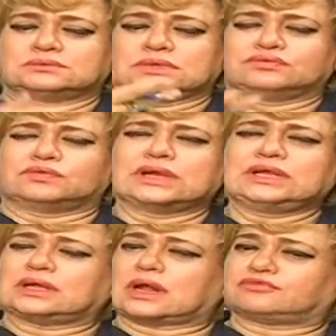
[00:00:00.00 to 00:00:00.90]
1
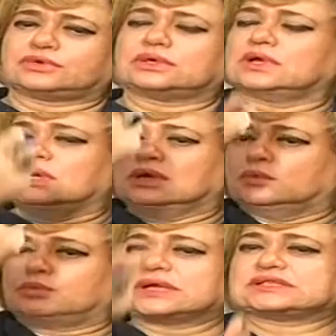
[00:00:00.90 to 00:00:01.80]
year after,
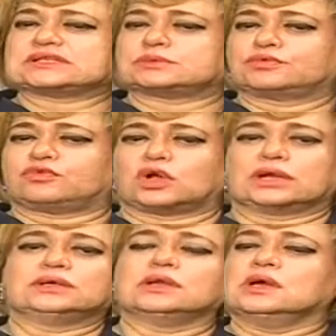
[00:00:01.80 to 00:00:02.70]
bricks has been
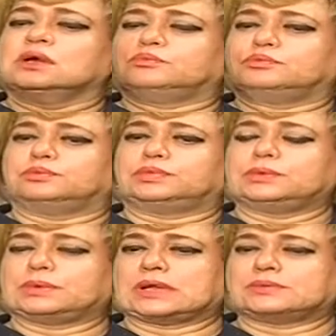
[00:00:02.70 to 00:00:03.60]
fallen,
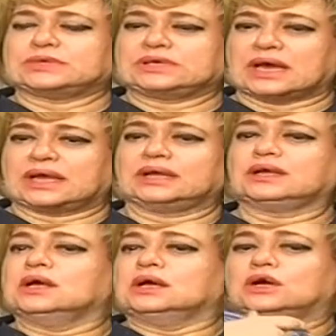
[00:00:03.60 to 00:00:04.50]
people have been
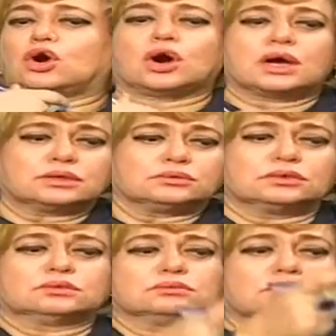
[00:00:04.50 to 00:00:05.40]
dying, or
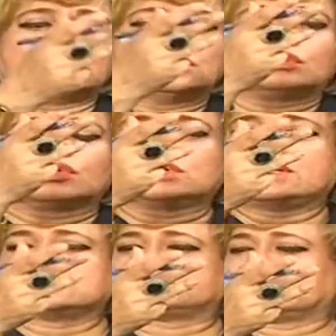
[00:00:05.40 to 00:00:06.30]
road
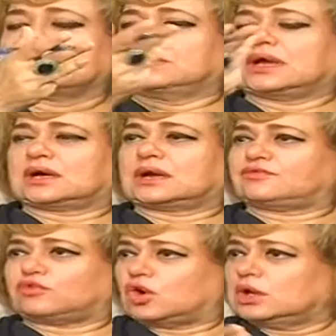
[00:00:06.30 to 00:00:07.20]
has become Niagara
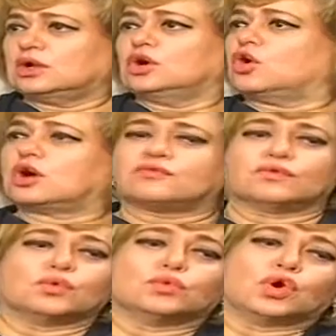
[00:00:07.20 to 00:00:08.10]
Fall, or
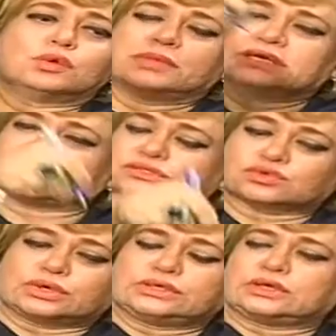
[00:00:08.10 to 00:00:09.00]
whole bus is
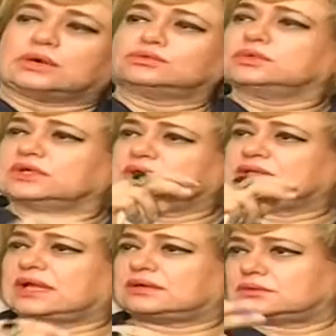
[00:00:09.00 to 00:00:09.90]
going down
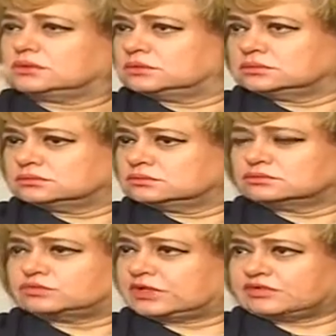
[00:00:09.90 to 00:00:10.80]
in that
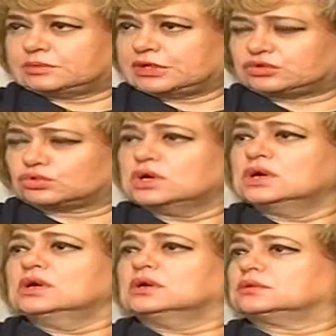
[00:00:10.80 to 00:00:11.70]
whatever metro
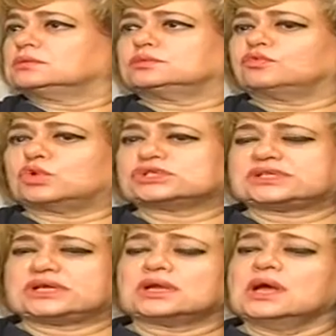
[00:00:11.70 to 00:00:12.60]
was
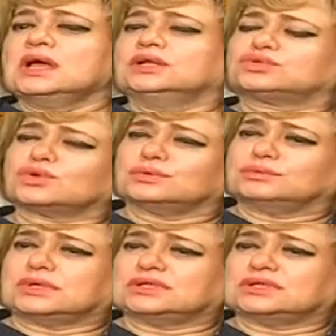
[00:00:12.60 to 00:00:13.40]
there. So